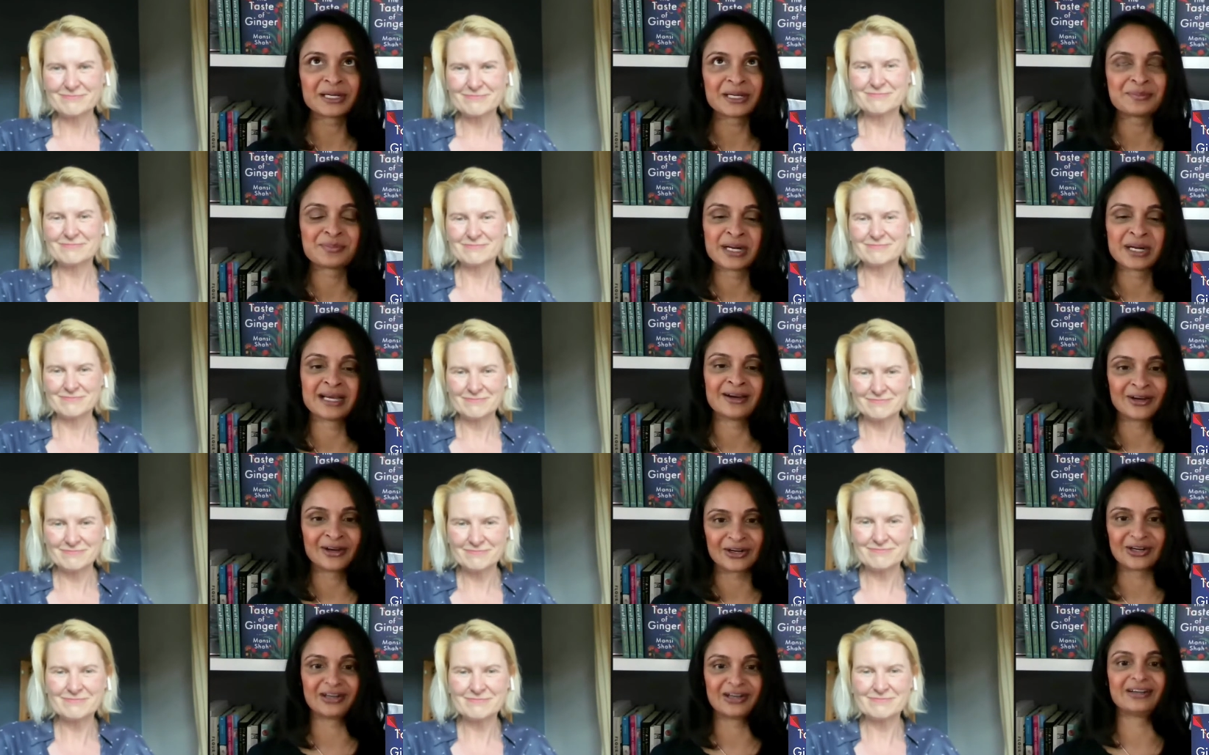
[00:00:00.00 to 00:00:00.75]
Speaker 1: my
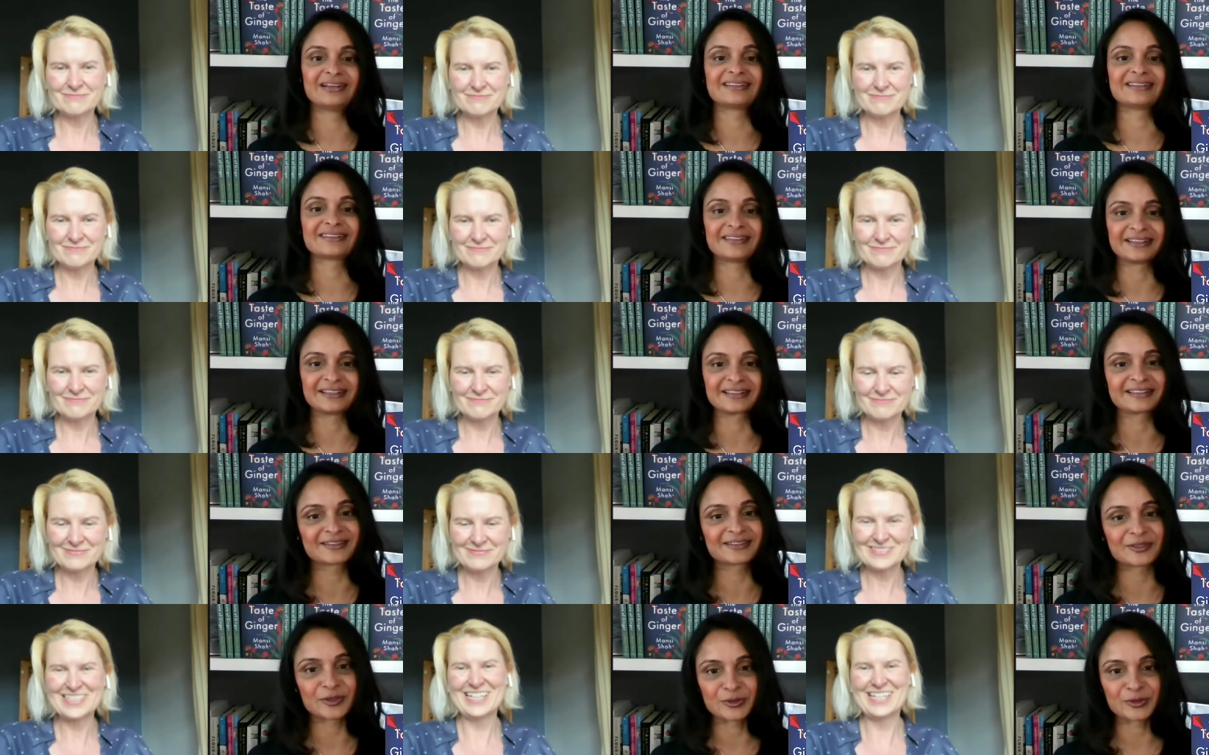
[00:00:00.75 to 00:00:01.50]
heart. Like,
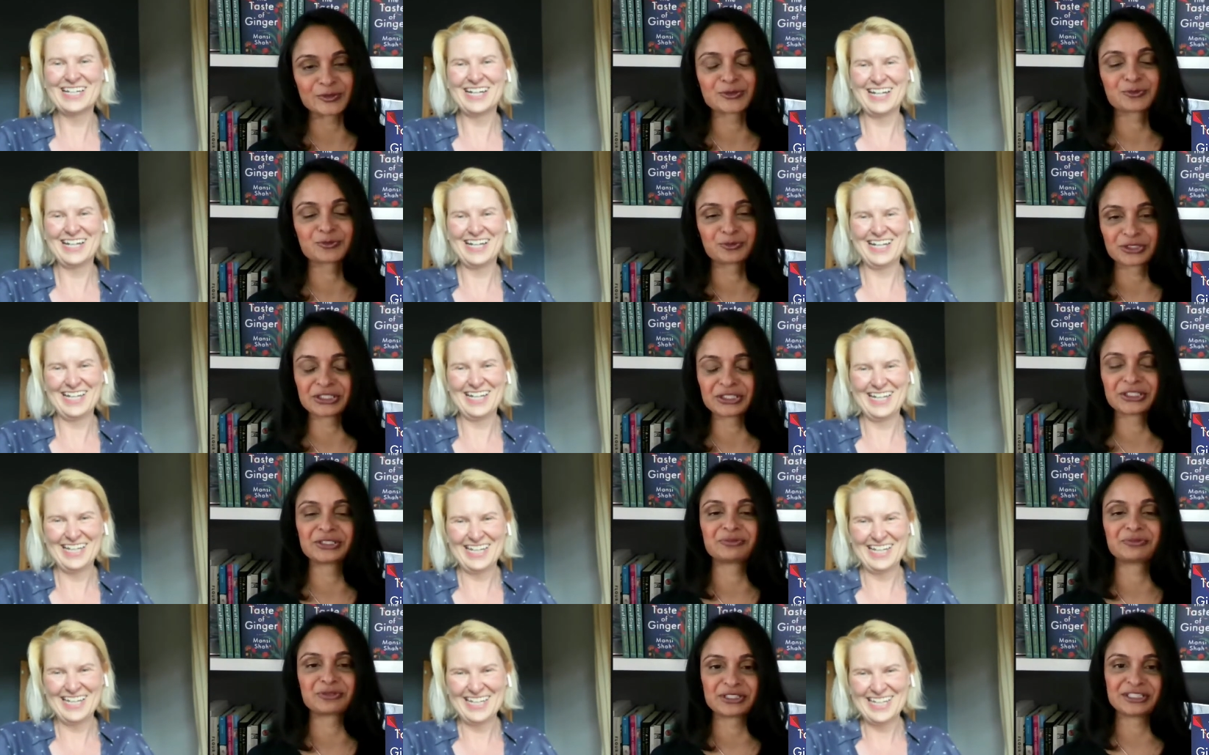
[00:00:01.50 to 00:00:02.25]
those
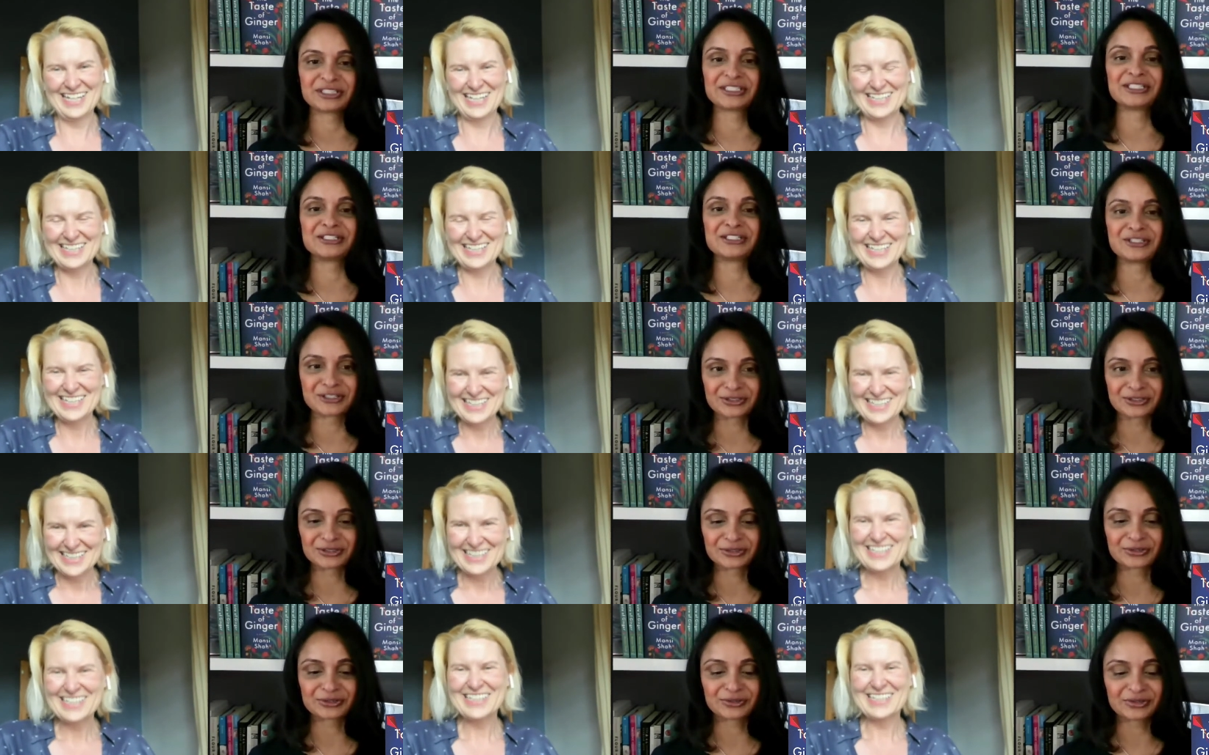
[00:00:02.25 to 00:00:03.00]
really, really
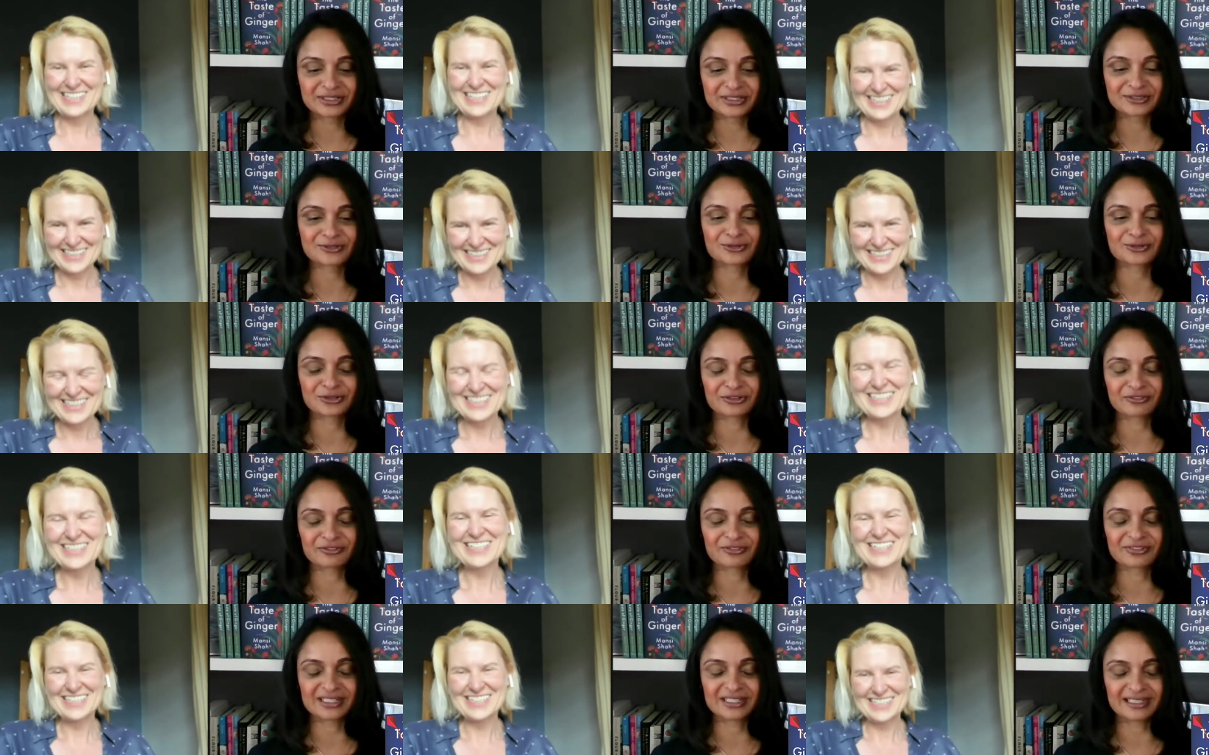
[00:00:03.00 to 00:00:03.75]
do.
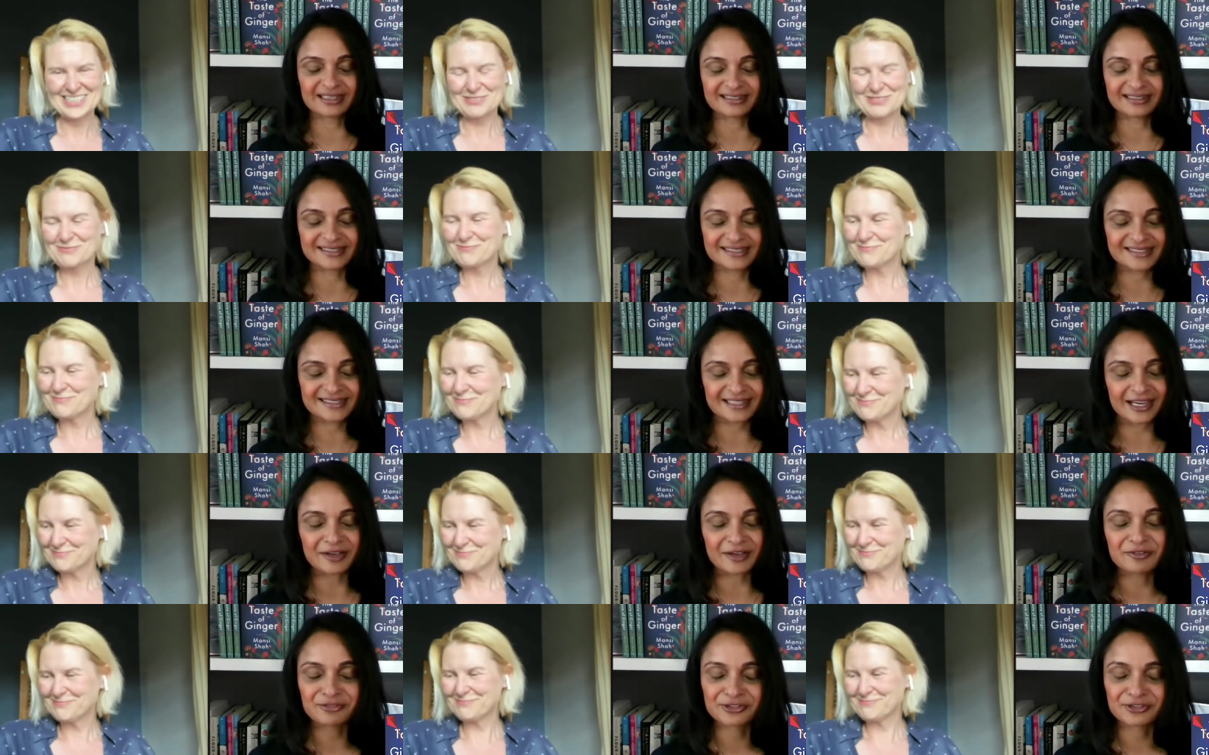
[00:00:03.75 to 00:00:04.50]

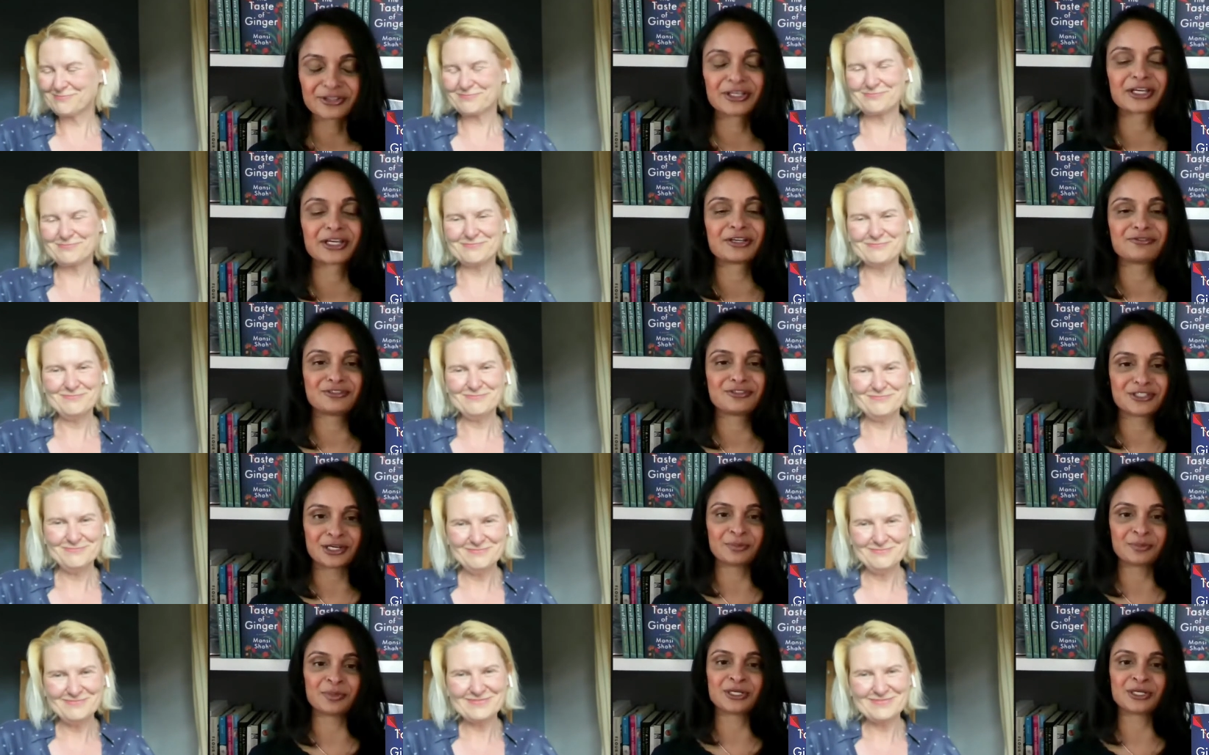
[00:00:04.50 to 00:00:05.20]
I feel like I've done my